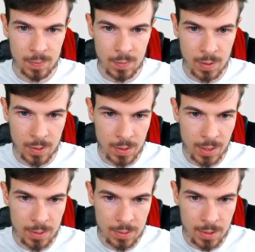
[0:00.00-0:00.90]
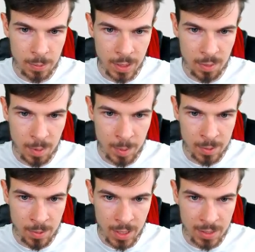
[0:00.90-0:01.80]
All right, there we go. Maybe
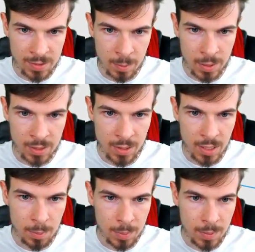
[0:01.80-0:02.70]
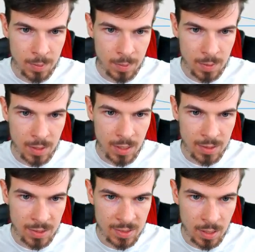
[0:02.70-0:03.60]
drag this a bit up and
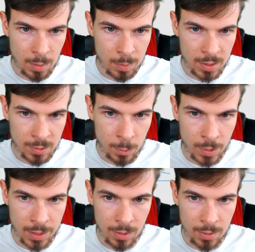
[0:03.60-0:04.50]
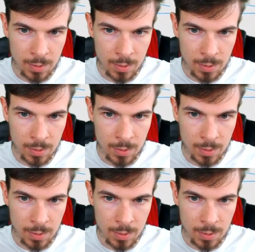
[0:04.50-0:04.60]
this up as well.